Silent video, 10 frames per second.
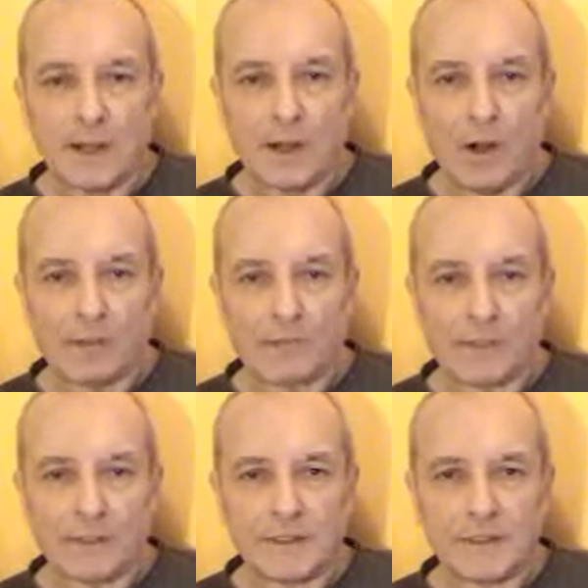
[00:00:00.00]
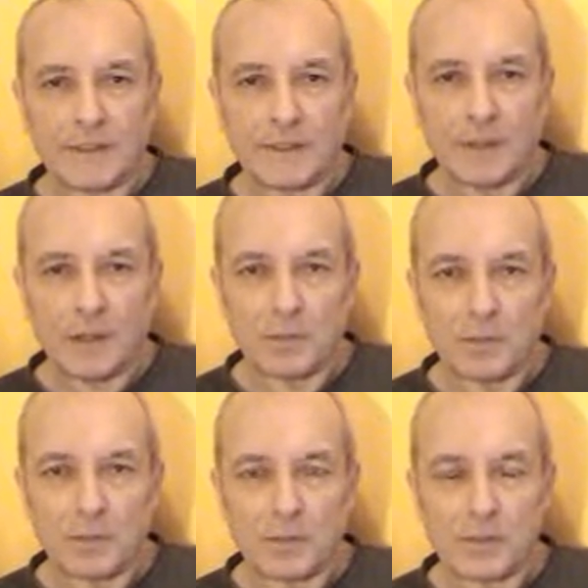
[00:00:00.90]
and our feelings and our
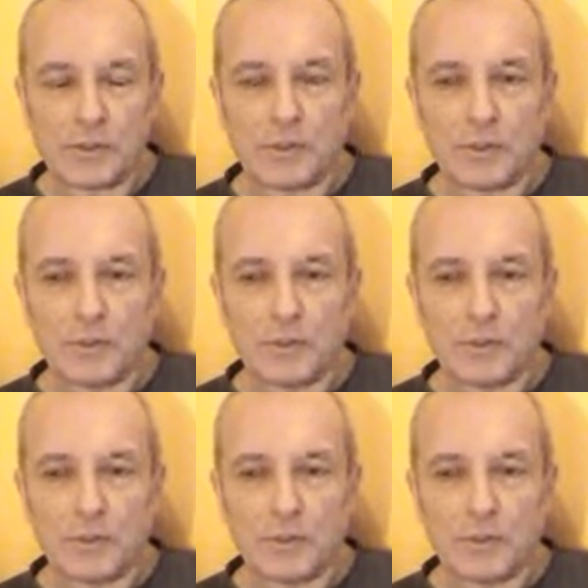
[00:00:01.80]
moods.